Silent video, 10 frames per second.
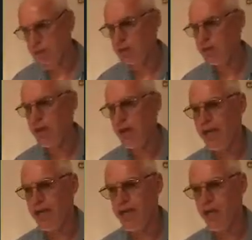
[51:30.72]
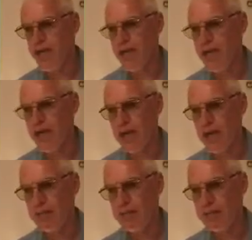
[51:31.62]
the way in which
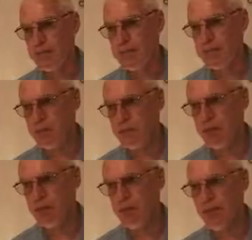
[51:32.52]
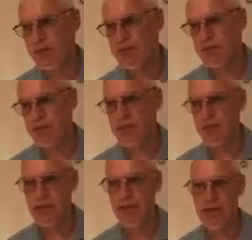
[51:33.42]
the pineal gland seems to
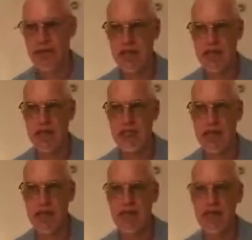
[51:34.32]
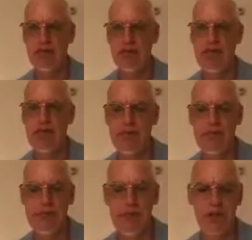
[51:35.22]
synthesize from melatonin,
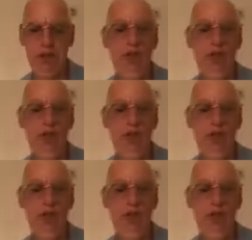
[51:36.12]
something that a